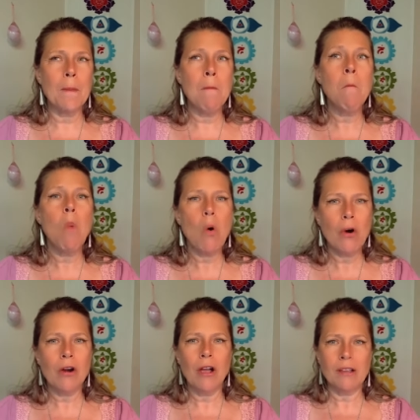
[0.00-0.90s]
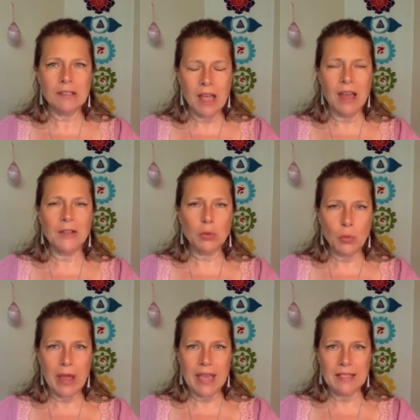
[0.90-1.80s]
more aligned
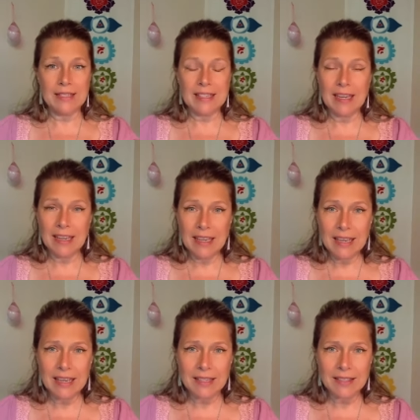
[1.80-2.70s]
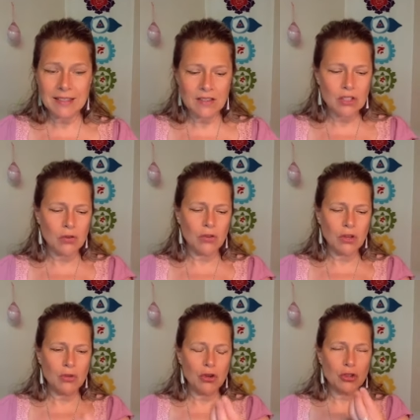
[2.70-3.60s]
ways to eat so
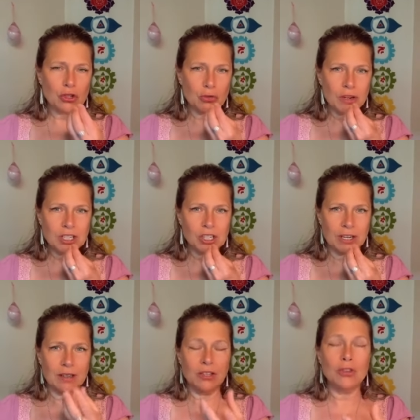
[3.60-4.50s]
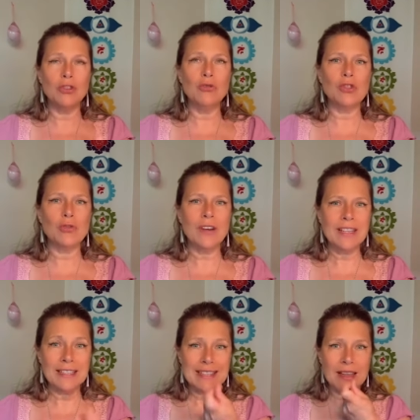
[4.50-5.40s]
that your nutrition, your
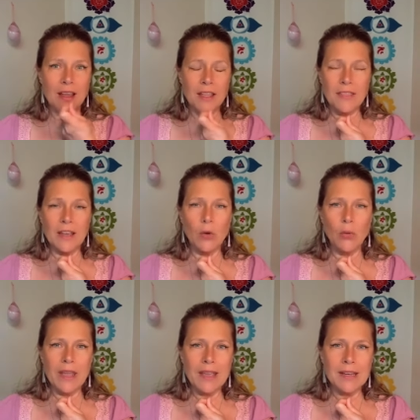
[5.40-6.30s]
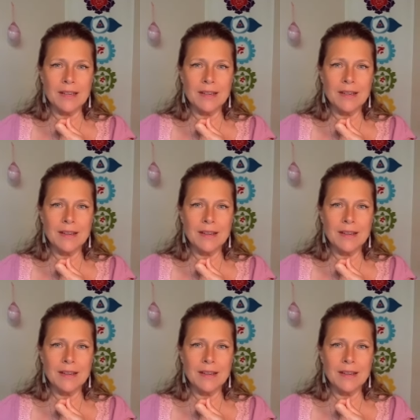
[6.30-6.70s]
nutrients, they go in